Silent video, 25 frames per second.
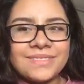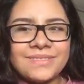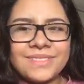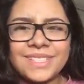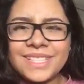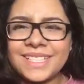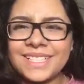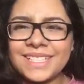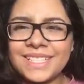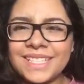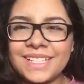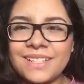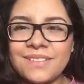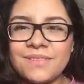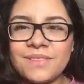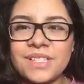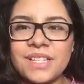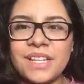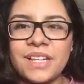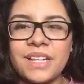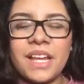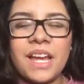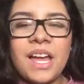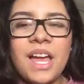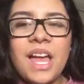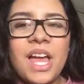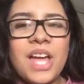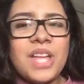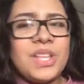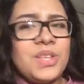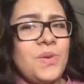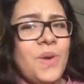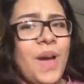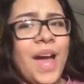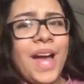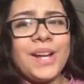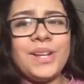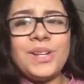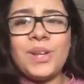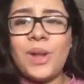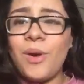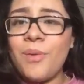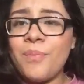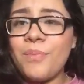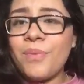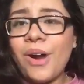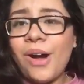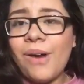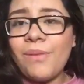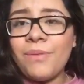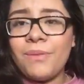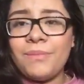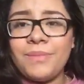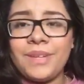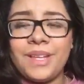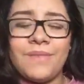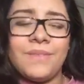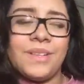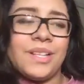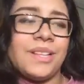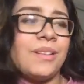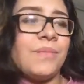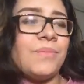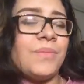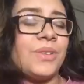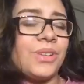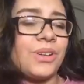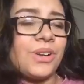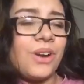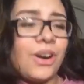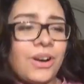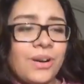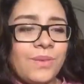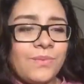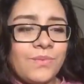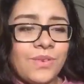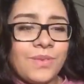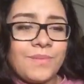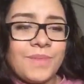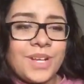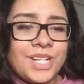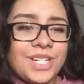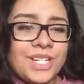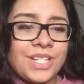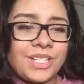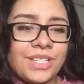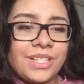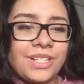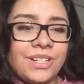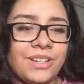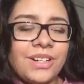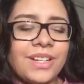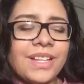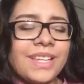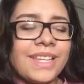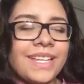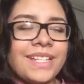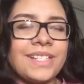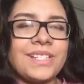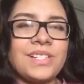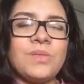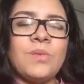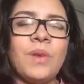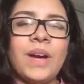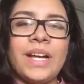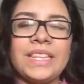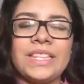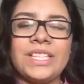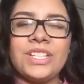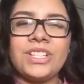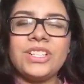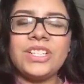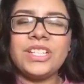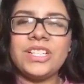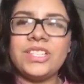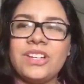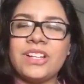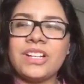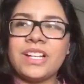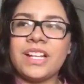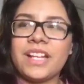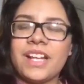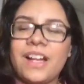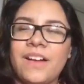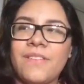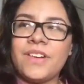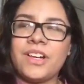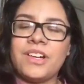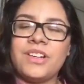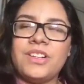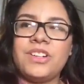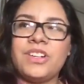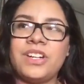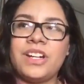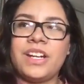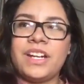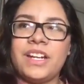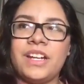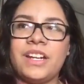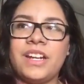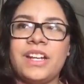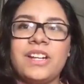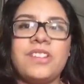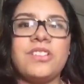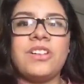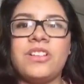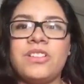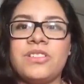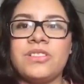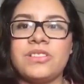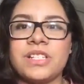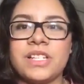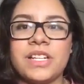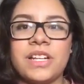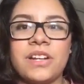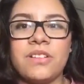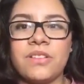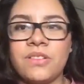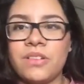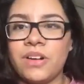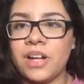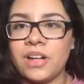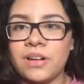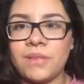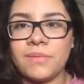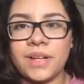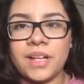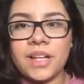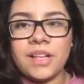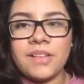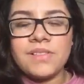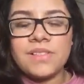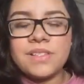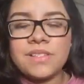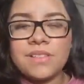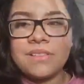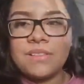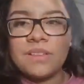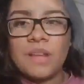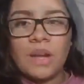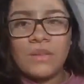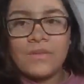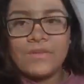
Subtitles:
right? And he was like, you had no problem giving them your card information later. Like, do I literally look like I have $199 laying around in my house? No.